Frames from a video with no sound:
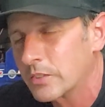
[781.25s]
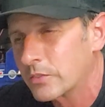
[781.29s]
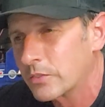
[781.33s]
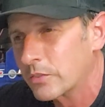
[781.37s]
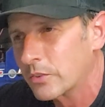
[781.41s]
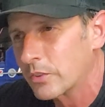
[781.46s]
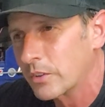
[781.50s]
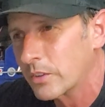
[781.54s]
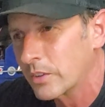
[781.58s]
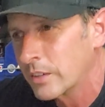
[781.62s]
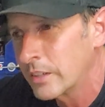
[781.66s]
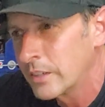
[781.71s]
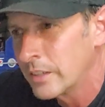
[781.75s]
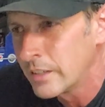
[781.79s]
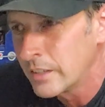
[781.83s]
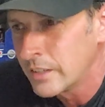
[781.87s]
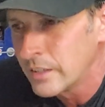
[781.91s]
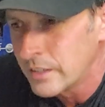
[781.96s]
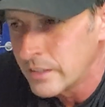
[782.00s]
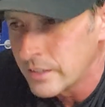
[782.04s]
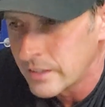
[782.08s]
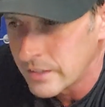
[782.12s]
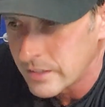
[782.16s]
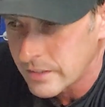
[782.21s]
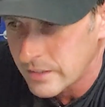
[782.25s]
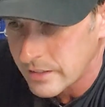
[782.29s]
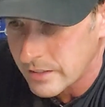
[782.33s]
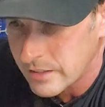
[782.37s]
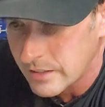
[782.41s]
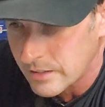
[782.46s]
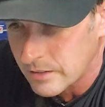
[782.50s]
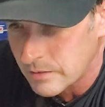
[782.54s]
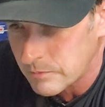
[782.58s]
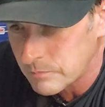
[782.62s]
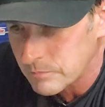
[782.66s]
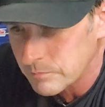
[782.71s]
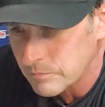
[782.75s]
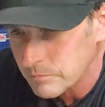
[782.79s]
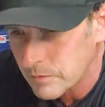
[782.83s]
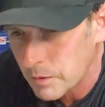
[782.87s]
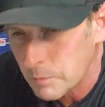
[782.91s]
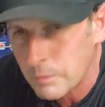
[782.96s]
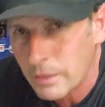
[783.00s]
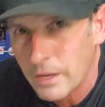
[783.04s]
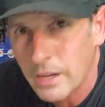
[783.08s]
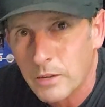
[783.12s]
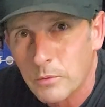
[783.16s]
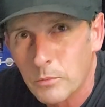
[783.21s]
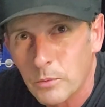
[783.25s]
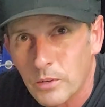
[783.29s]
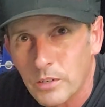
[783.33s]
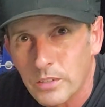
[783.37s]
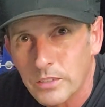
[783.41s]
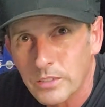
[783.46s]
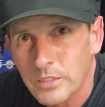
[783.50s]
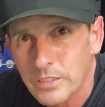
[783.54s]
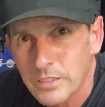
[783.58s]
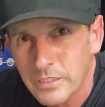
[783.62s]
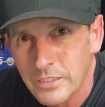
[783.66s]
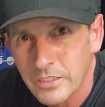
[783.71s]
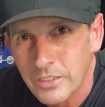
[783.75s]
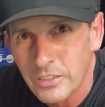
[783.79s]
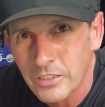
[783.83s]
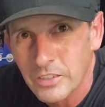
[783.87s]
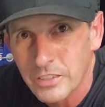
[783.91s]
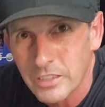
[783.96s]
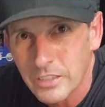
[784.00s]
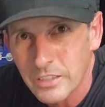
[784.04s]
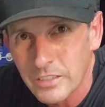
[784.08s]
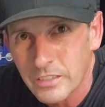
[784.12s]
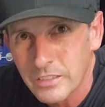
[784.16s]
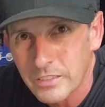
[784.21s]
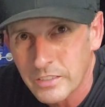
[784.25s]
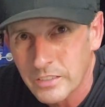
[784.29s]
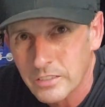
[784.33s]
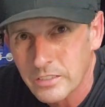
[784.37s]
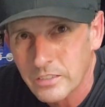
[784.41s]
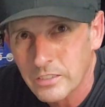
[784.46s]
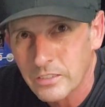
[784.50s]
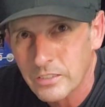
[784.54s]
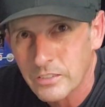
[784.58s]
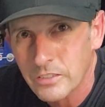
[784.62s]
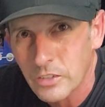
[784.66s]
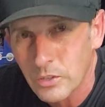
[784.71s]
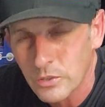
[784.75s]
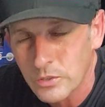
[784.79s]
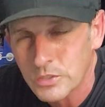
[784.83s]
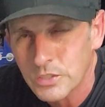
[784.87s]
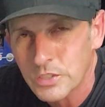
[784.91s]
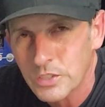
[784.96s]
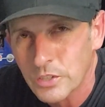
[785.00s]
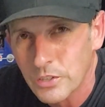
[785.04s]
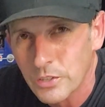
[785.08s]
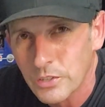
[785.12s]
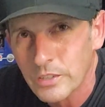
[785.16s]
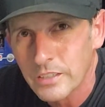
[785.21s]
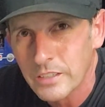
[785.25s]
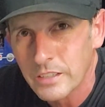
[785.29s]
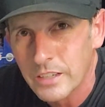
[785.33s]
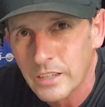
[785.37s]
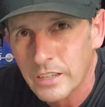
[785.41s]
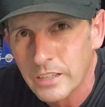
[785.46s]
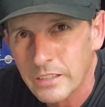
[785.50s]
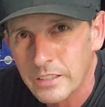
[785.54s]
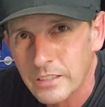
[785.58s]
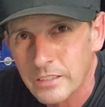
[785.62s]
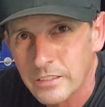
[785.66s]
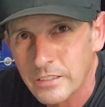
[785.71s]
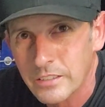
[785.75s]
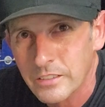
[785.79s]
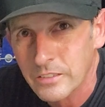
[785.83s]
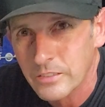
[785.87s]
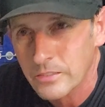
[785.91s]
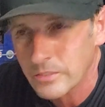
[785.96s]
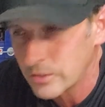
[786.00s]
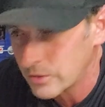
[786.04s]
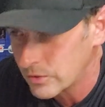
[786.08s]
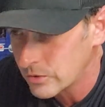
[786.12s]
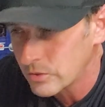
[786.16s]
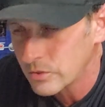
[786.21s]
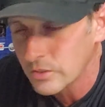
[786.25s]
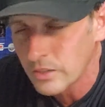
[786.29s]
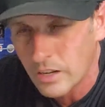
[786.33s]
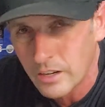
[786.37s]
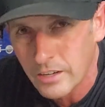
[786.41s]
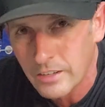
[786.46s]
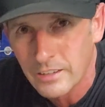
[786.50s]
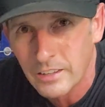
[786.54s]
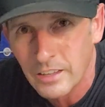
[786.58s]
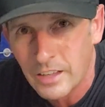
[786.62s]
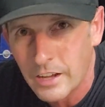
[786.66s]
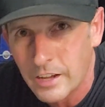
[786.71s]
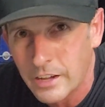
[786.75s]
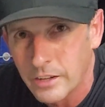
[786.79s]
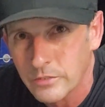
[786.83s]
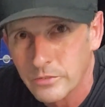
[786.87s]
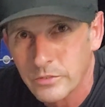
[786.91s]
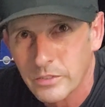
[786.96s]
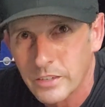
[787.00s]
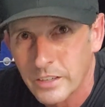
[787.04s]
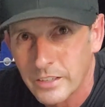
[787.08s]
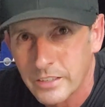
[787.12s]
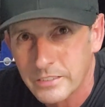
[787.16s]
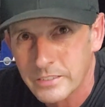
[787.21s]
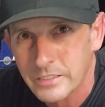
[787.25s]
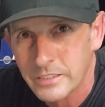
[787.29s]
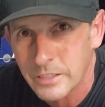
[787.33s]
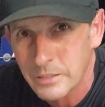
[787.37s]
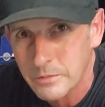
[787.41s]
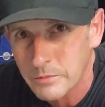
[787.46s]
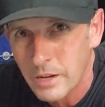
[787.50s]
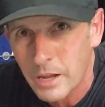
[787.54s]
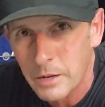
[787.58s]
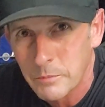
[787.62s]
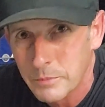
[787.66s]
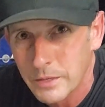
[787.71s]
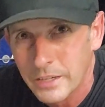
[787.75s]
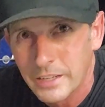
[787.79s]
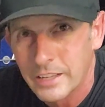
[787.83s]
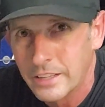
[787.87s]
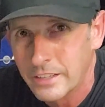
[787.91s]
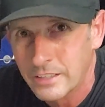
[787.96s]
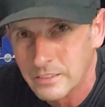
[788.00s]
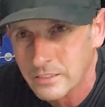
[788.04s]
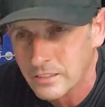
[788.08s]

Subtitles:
for my bad words earlier. This is no joke. You saw it live. I did not make any of